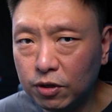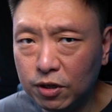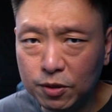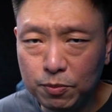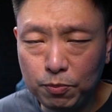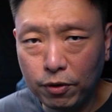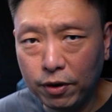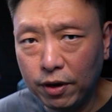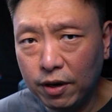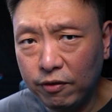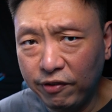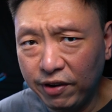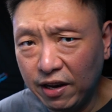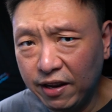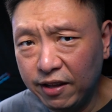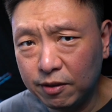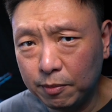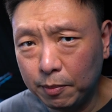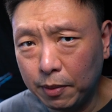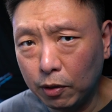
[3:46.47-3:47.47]
It's probably
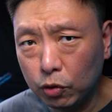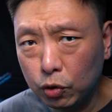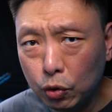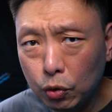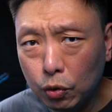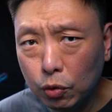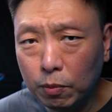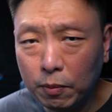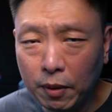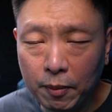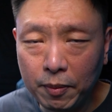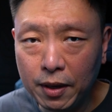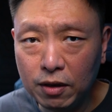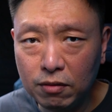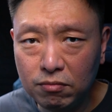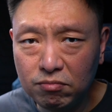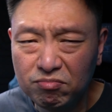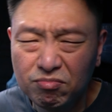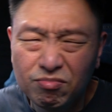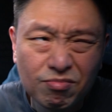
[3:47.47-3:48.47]
released about 3
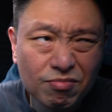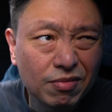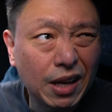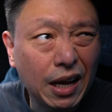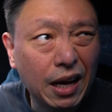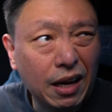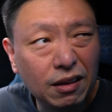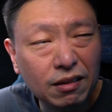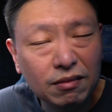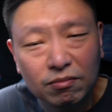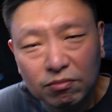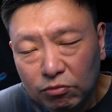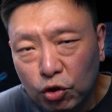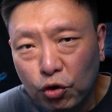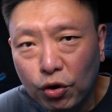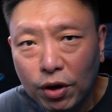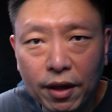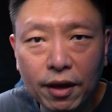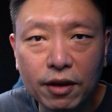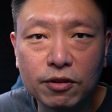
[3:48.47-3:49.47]

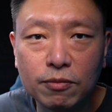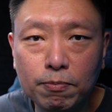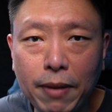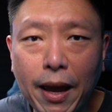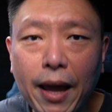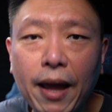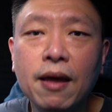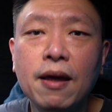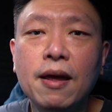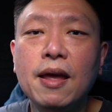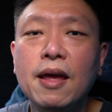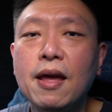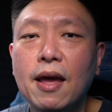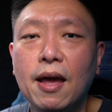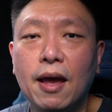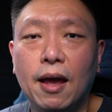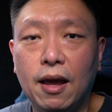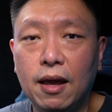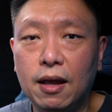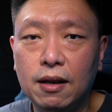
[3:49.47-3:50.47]
years back.
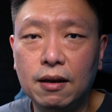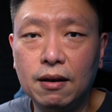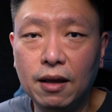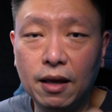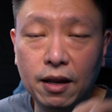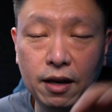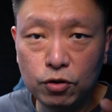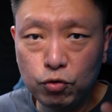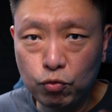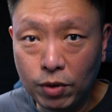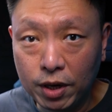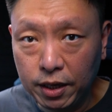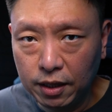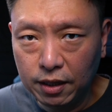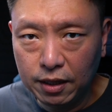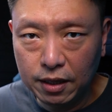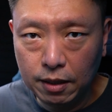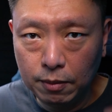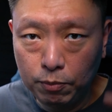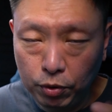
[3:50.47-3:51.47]
And it is
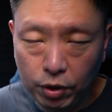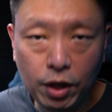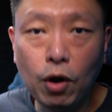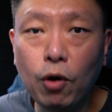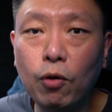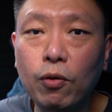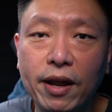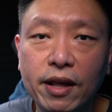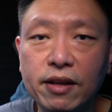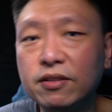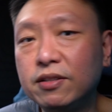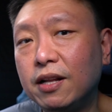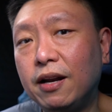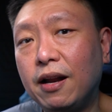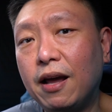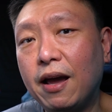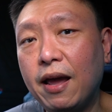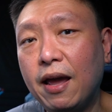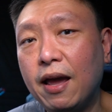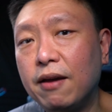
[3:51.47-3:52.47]
running a pretty old lens that
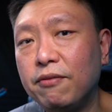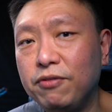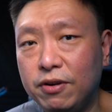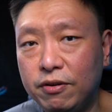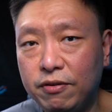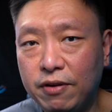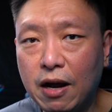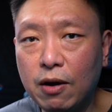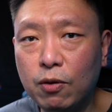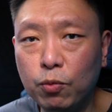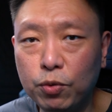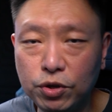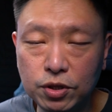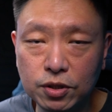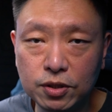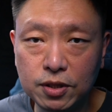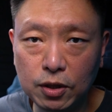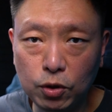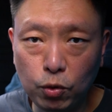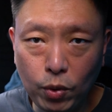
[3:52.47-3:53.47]
I have around, which
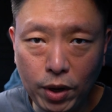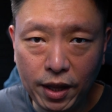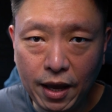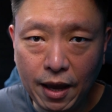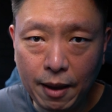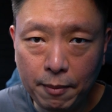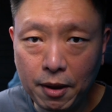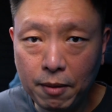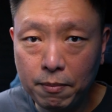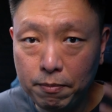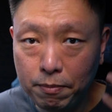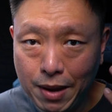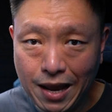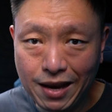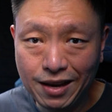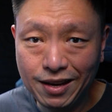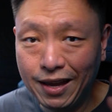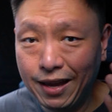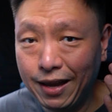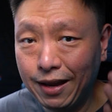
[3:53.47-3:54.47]
is the 20mm
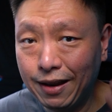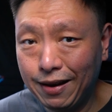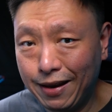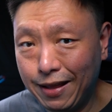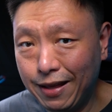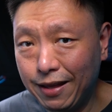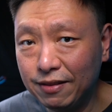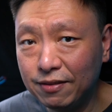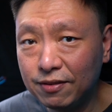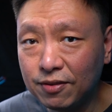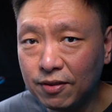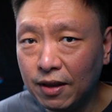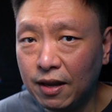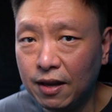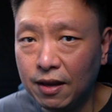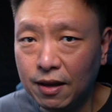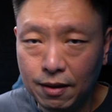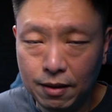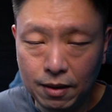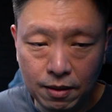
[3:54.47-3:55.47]
pancake lens.
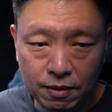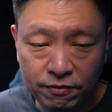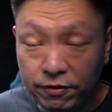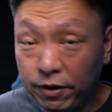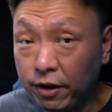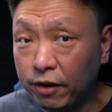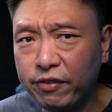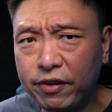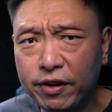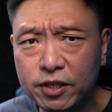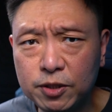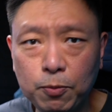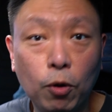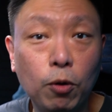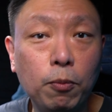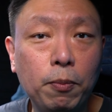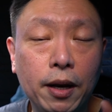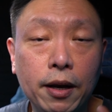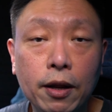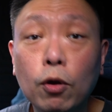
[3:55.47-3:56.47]
Very, very small,
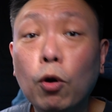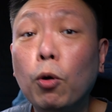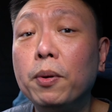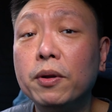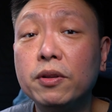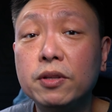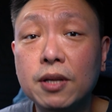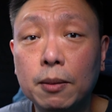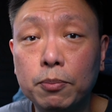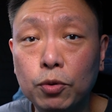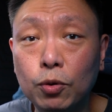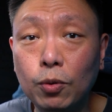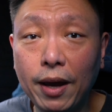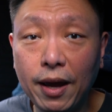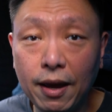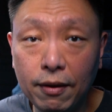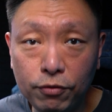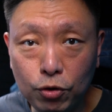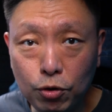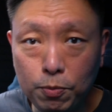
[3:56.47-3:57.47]
but it opens up to
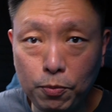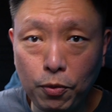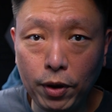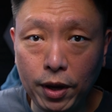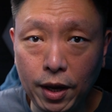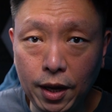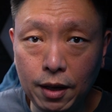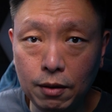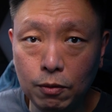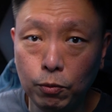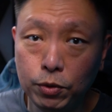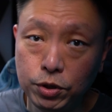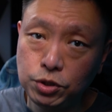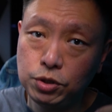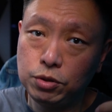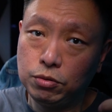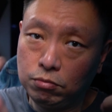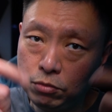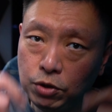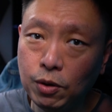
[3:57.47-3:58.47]
f2.8,
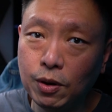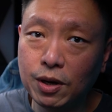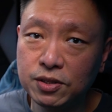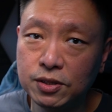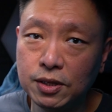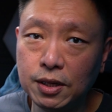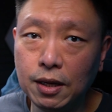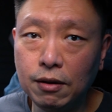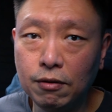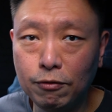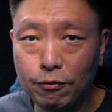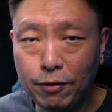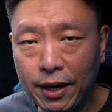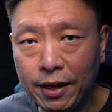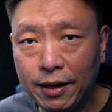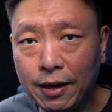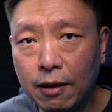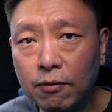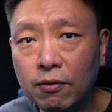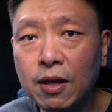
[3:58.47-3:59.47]
which you are seeing
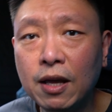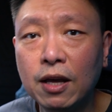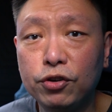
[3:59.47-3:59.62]
right now.